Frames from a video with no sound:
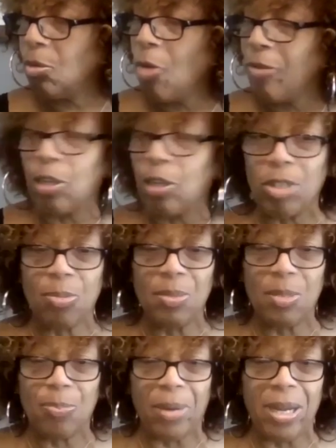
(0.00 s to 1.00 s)
the
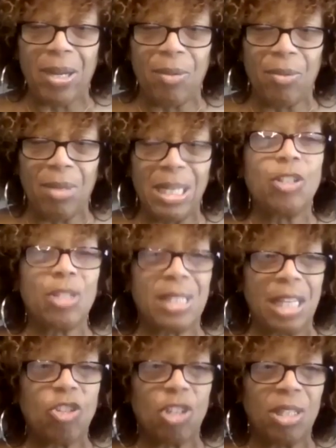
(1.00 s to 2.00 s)
Christmas break
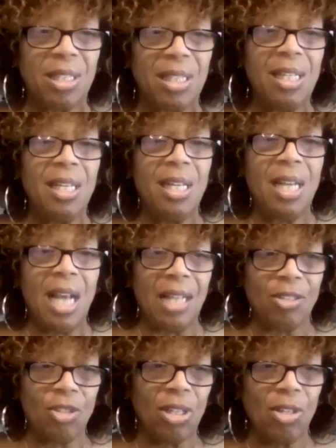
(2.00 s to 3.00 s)
intercession. I
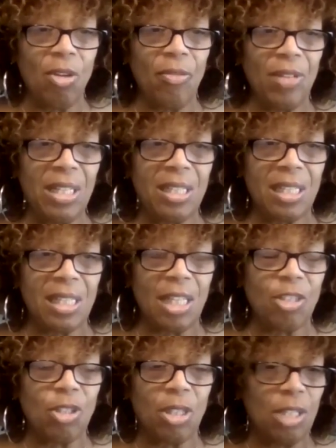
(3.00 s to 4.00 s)
took it over
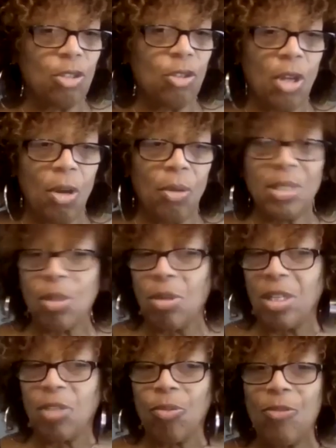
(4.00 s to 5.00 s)
intercession because, you know, it's
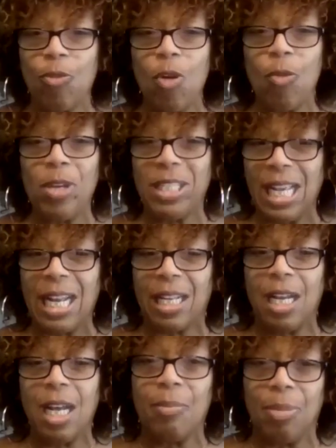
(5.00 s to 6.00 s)
only 3-4 weeks. I got to
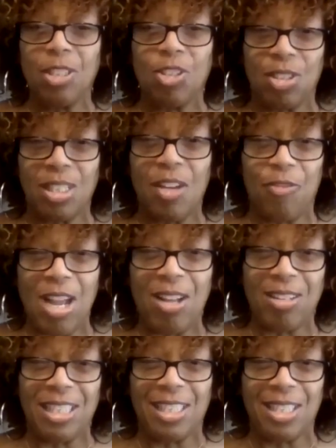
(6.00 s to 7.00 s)
cut a bunch of stuff out,
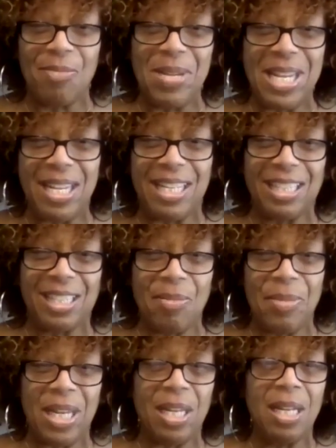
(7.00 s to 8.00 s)
get to the meat.
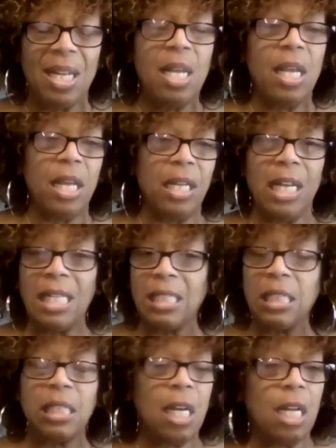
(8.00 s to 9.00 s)
And then I
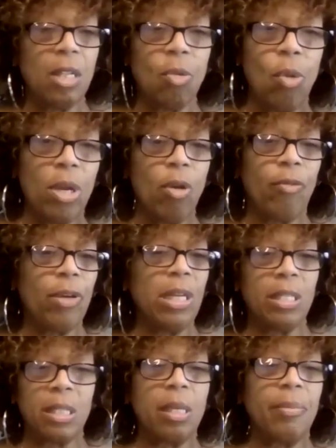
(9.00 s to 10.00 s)
did the other one over
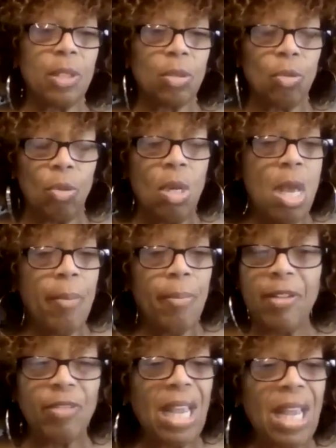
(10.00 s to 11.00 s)
in summer school.
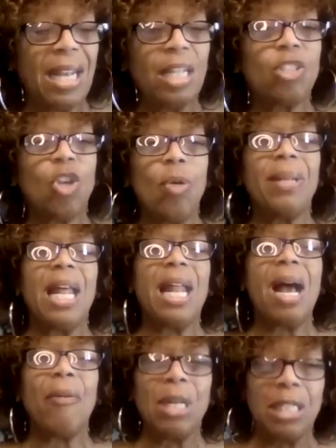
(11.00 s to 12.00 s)
But if they hadn't told me
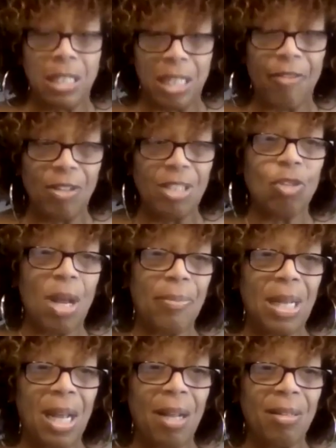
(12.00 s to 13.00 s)
that, I would have definitely
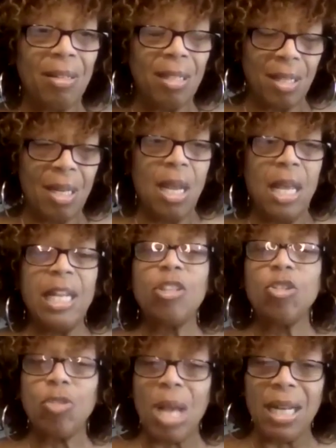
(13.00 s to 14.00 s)
dropped out. And then
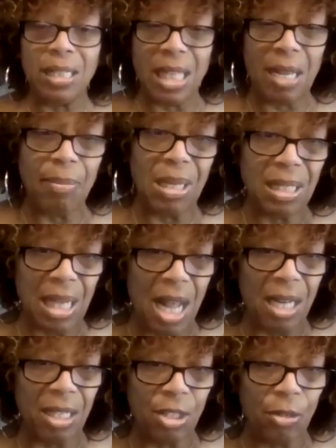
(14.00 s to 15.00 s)
she tried to take my
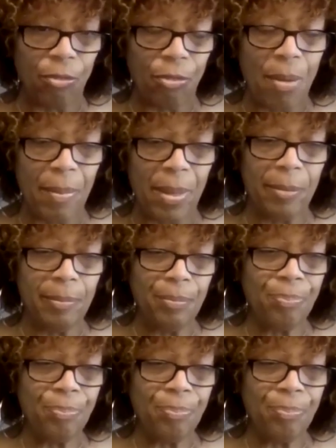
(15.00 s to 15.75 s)
scholarship from me,